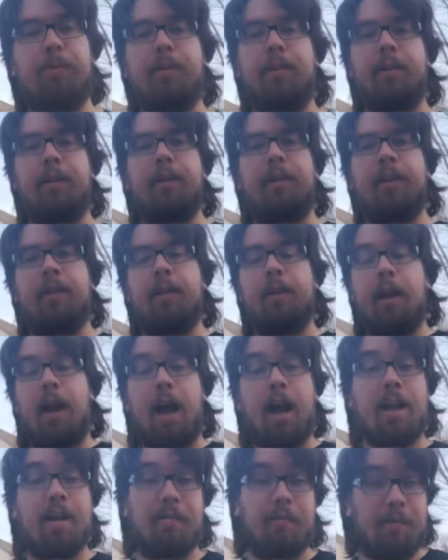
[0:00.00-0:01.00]
it.
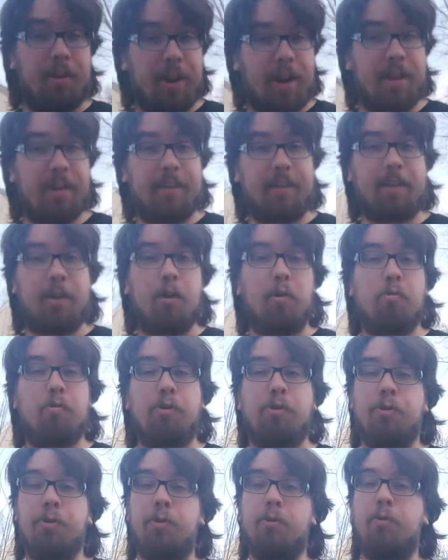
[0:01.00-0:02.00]
I have yet to go
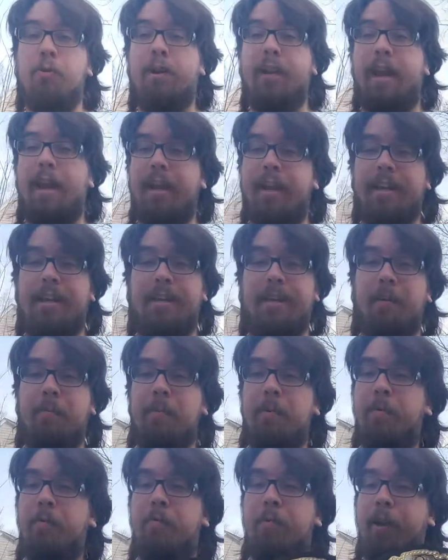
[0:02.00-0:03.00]
to an
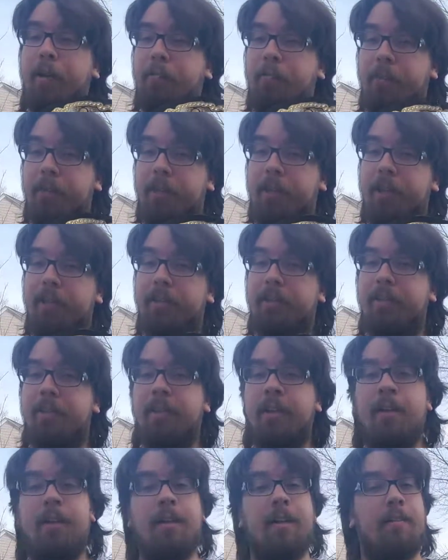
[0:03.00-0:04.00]
AEW event with this.
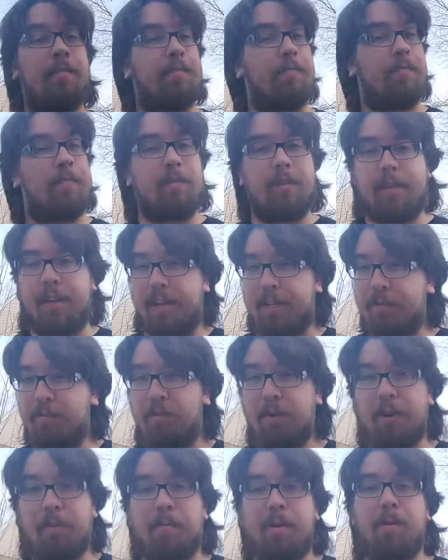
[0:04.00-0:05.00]
Next
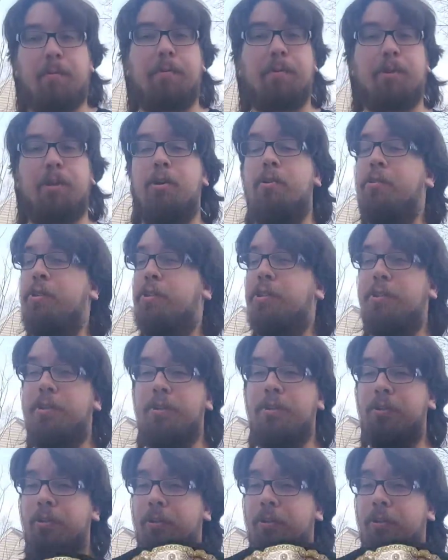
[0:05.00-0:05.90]
one I'm able to go to,